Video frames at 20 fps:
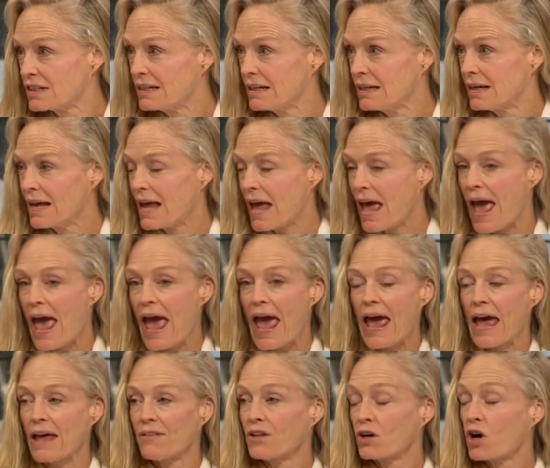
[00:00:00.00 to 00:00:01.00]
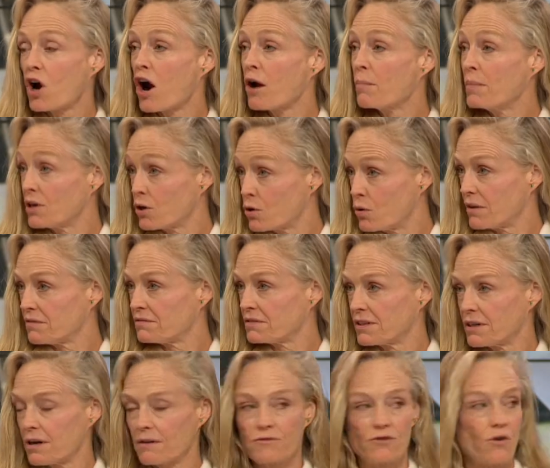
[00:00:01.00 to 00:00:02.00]
Wow. And the carbon
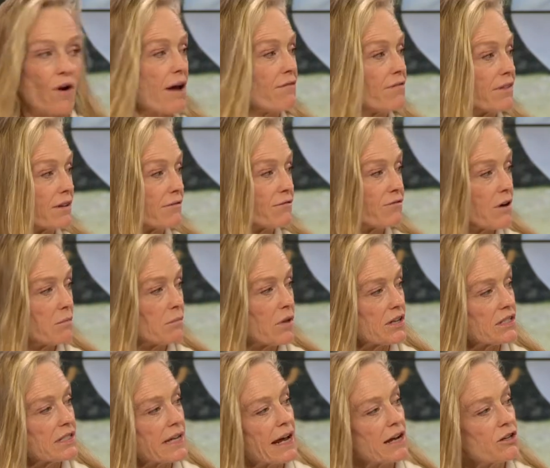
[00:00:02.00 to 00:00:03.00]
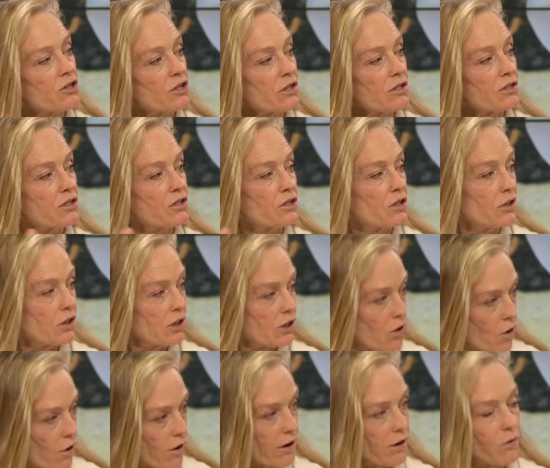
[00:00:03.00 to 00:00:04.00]
equivalent of driving from Los Angeles to New
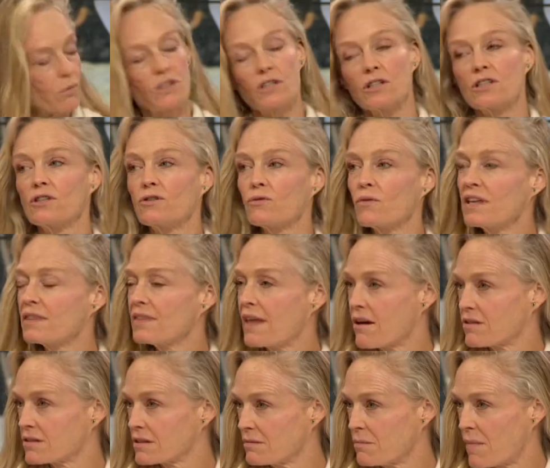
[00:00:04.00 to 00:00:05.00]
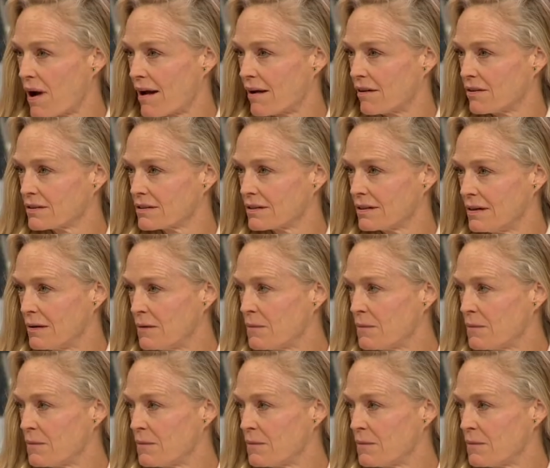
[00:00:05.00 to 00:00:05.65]
York, which is 3,000 miles,